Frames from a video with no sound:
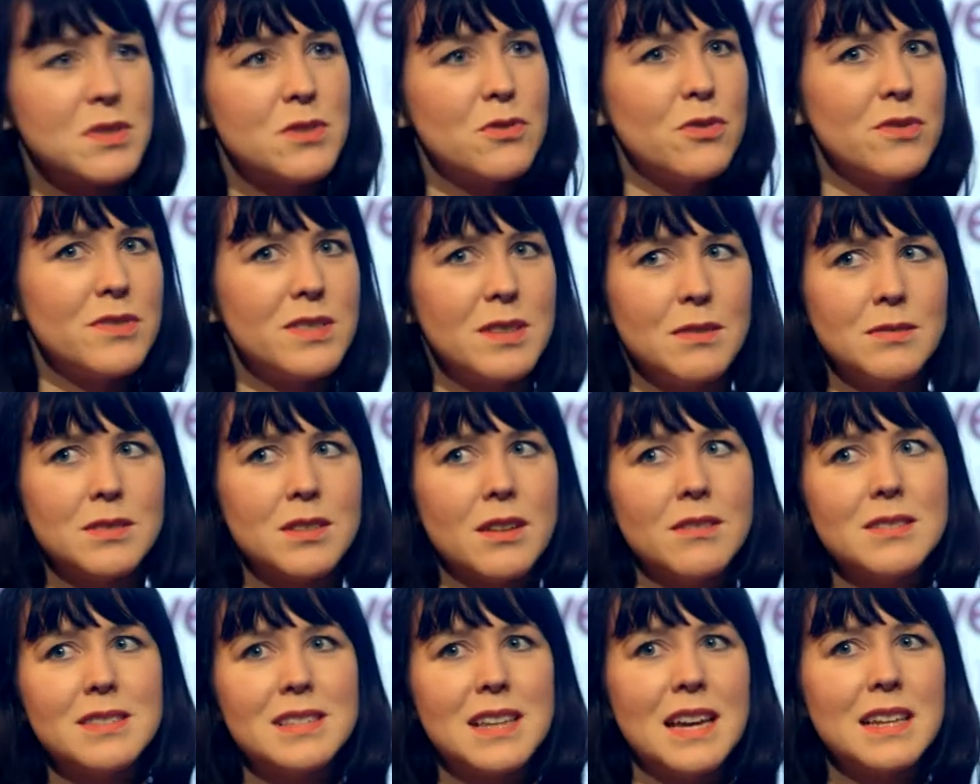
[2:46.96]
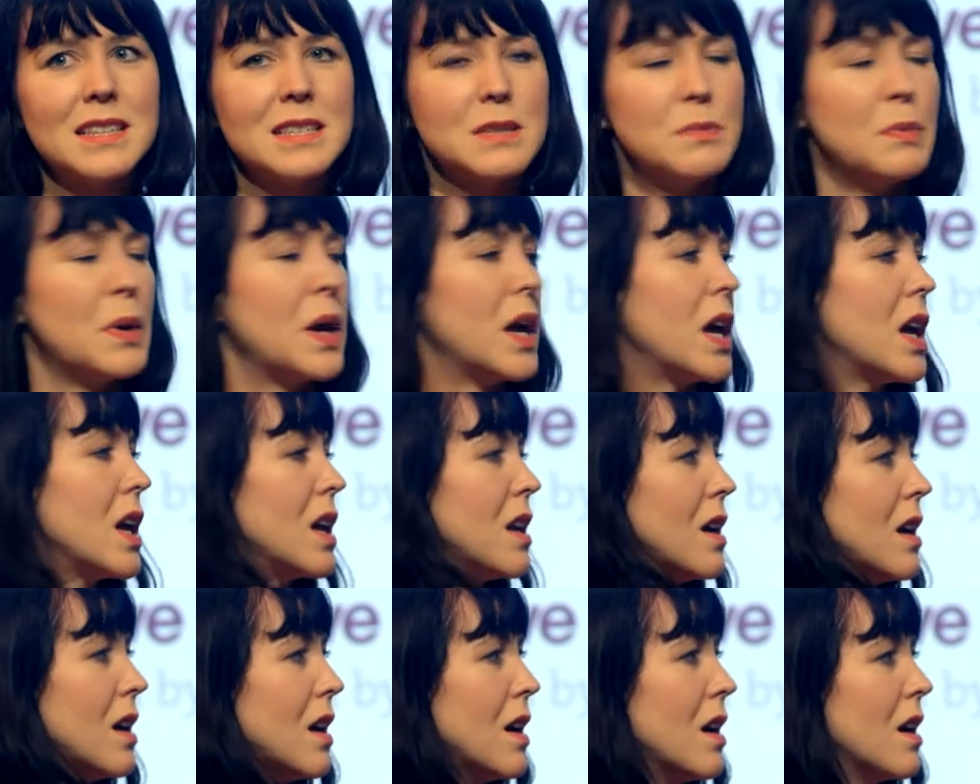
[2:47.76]
sort of sometimes say to
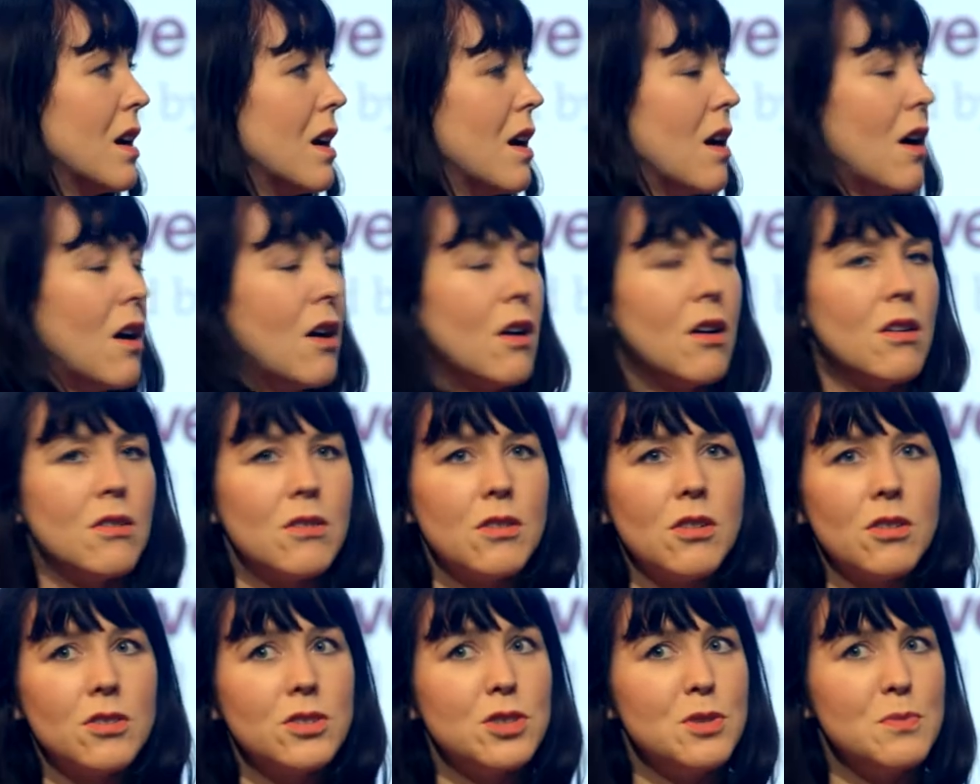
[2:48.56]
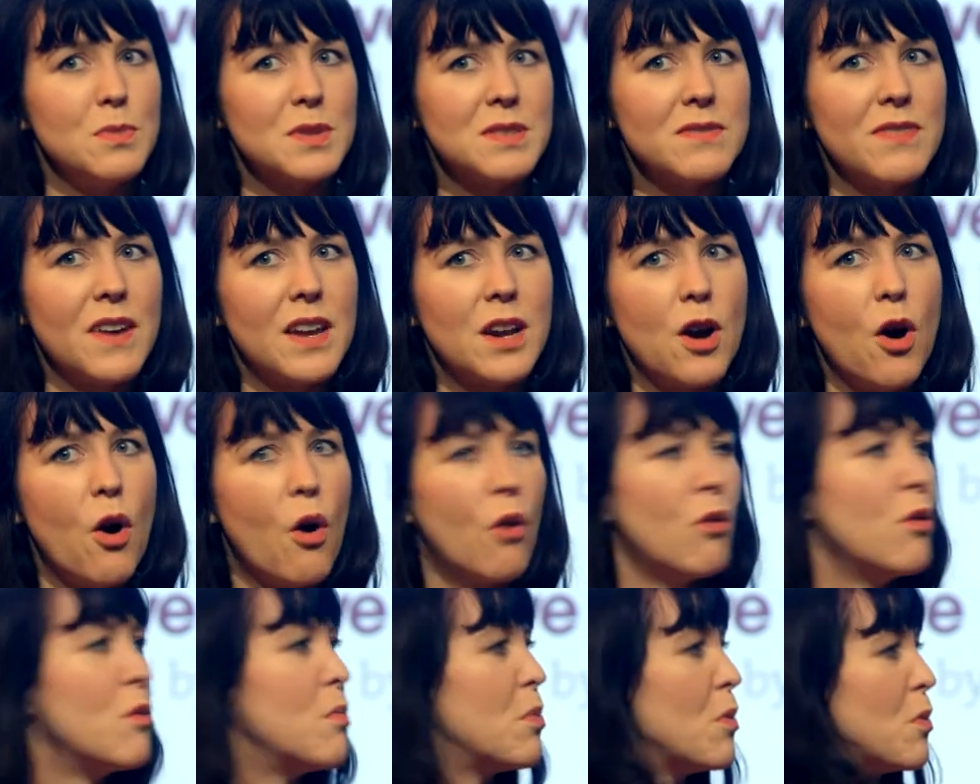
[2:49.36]
me, oh God, you must have had a
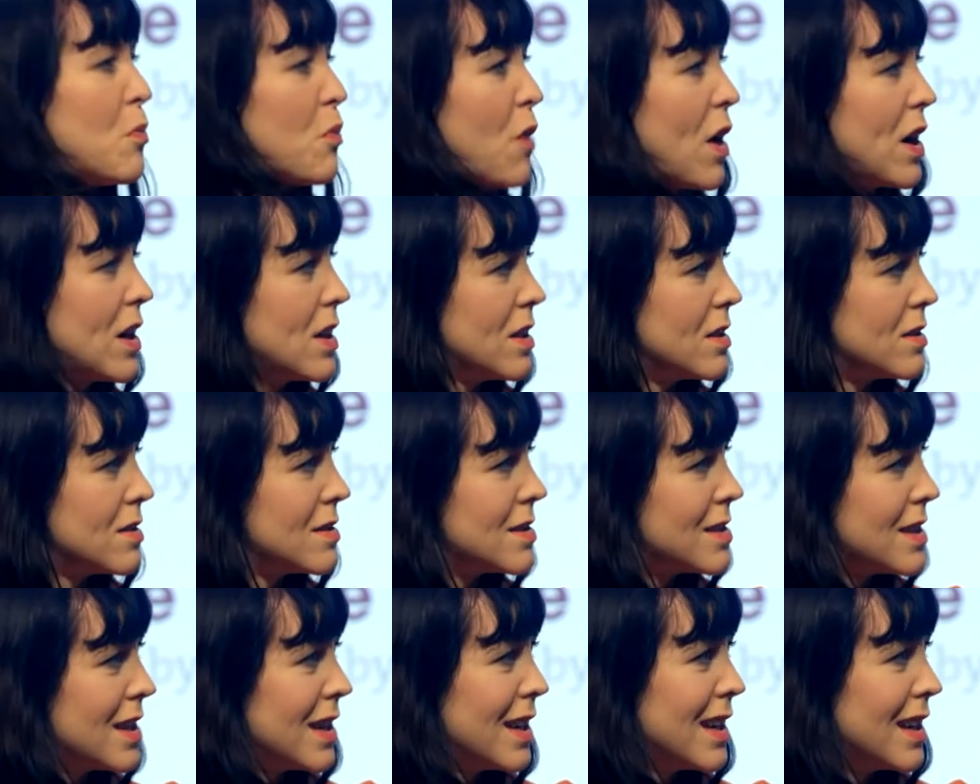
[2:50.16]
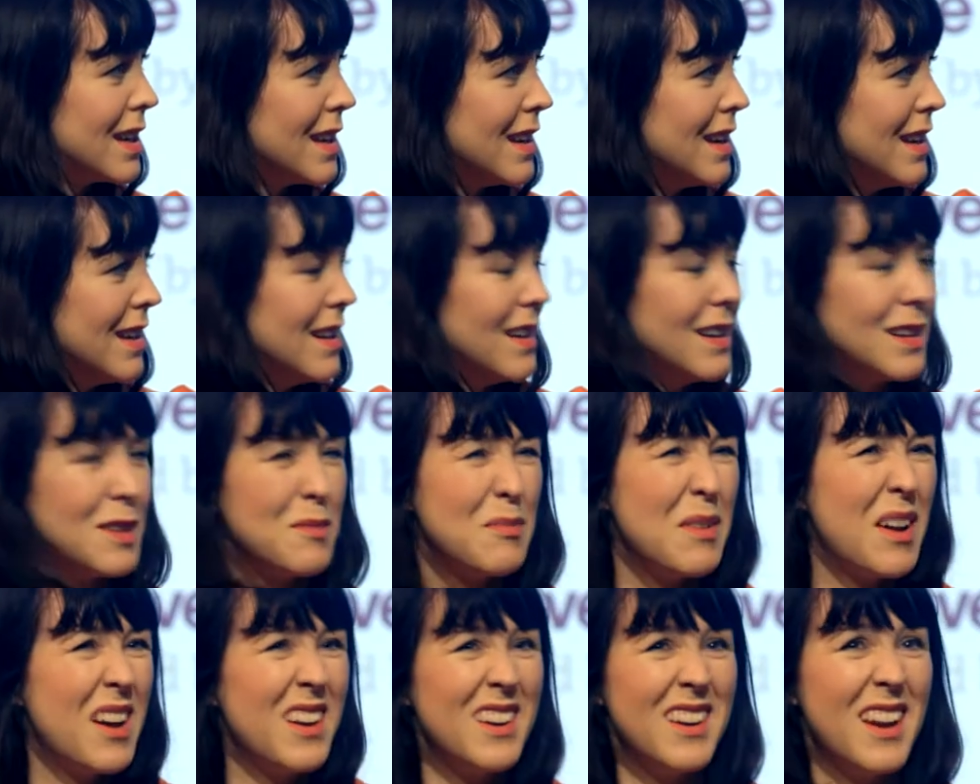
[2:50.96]
horrible pregnancy.
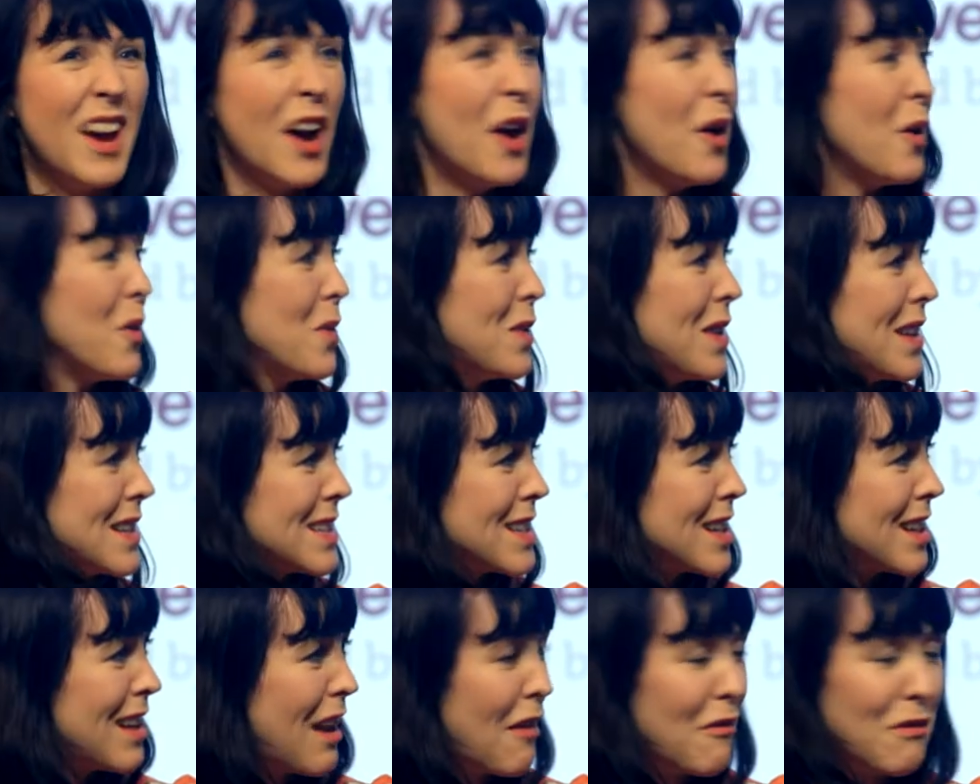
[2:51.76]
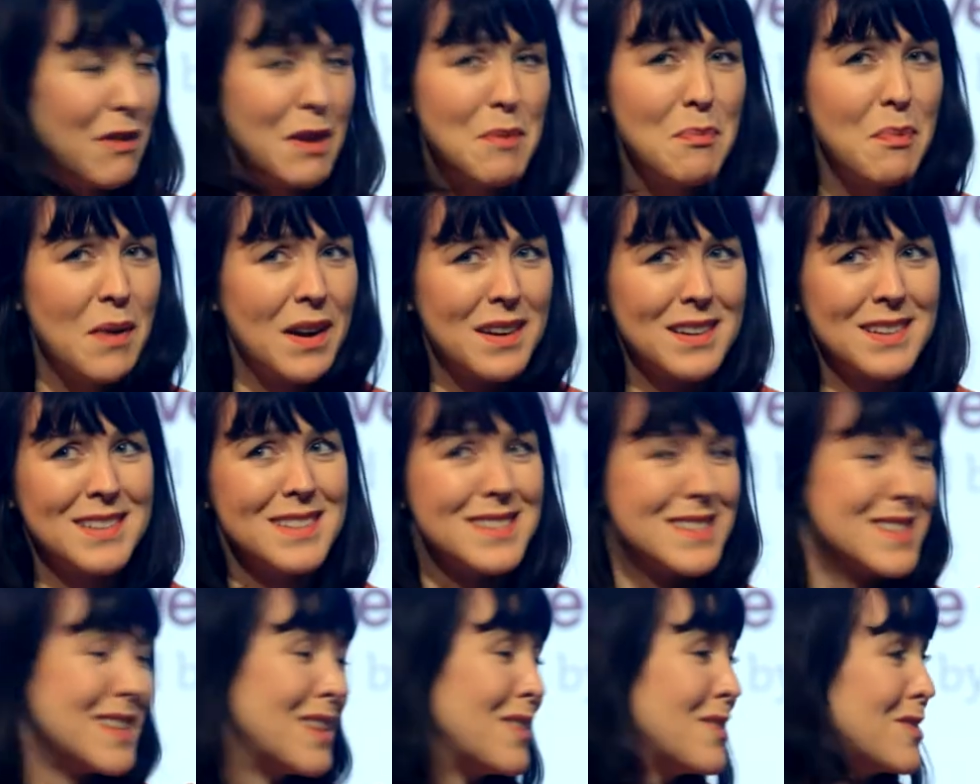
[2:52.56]
I'm like, no, I had a lovely
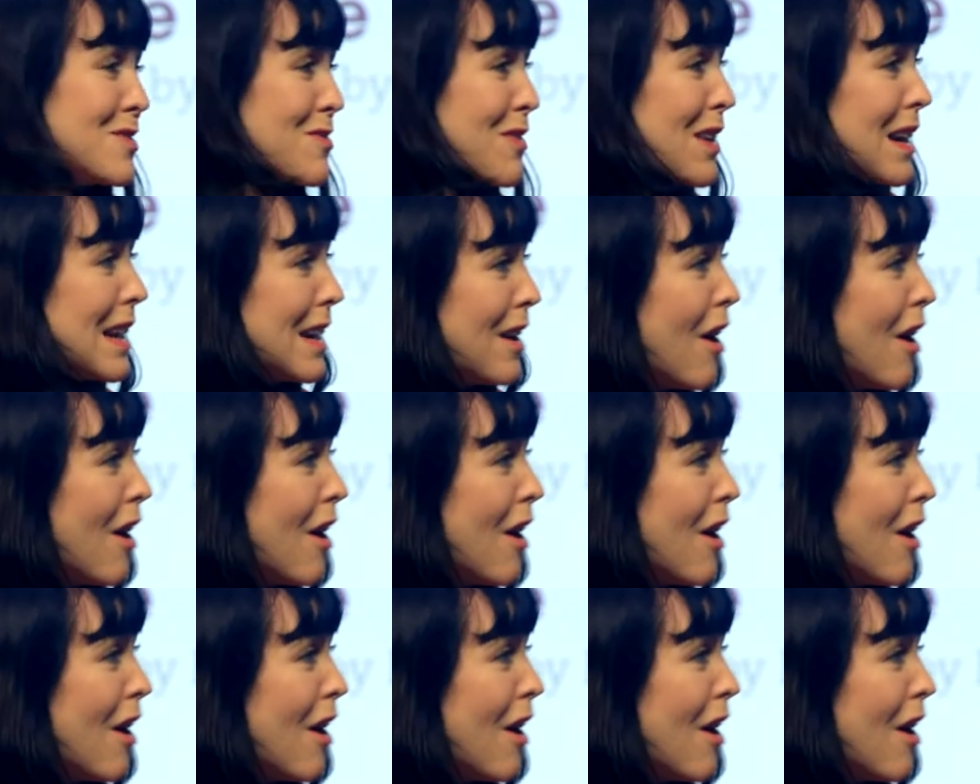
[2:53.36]
pregnancy. It was really